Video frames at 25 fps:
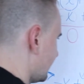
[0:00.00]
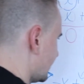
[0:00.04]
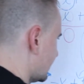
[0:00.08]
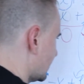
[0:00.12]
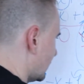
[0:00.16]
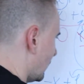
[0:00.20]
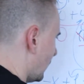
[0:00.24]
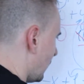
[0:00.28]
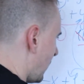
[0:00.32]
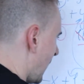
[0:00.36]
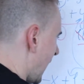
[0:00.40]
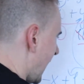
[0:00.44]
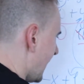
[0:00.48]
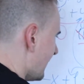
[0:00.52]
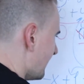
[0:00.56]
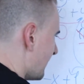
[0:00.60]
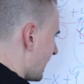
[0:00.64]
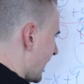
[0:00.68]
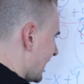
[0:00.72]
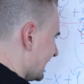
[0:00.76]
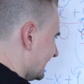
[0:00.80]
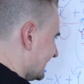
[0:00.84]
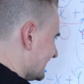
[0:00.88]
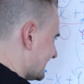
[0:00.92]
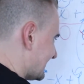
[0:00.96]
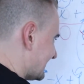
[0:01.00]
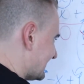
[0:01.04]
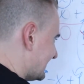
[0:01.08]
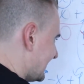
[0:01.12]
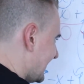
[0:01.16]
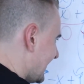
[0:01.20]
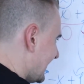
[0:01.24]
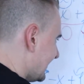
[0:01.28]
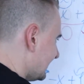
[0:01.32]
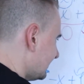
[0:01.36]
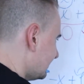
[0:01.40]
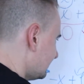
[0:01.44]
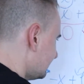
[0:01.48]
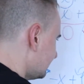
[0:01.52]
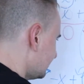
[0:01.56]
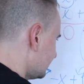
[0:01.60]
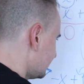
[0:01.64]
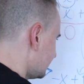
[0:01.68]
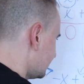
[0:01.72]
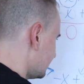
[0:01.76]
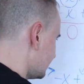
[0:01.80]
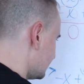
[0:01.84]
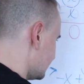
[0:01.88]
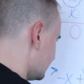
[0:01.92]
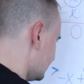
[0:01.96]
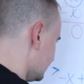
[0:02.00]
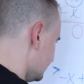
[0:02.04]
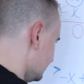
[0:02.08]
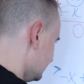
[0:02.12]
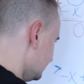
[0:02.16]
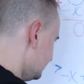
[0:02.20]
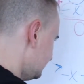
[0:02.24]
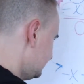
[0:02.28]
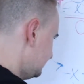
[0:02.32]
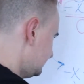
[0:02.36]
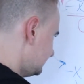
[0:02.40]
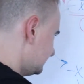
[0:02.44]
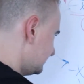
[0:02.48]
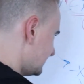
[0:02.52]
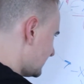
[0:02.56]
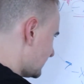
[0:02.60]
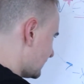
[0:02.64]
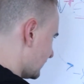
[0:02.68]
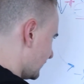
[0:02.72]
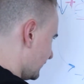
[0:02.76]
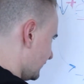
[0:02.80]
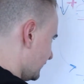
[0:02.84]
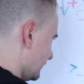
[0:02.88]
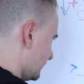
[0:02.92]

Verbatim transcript: so one minus ten, so